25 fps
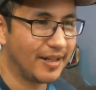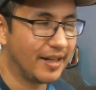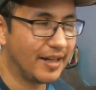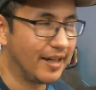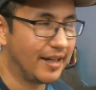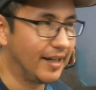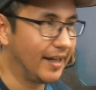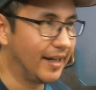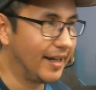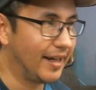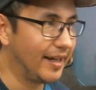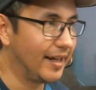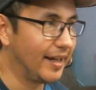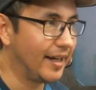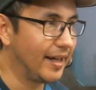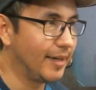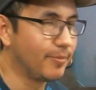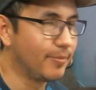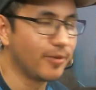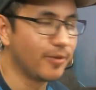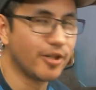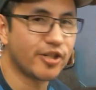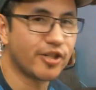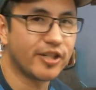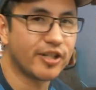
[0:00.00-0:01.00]
I
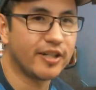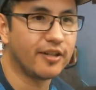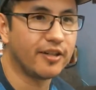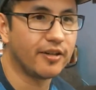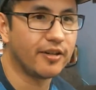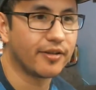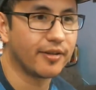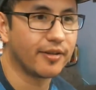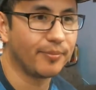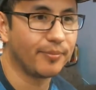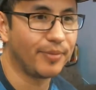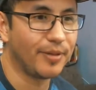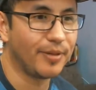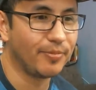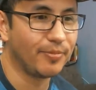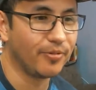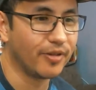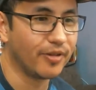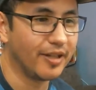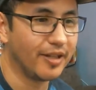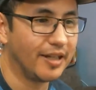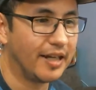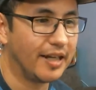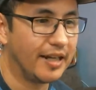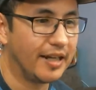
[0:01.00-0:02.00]
appreciate all the people
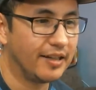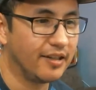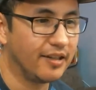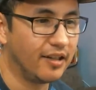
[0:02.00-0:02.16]
that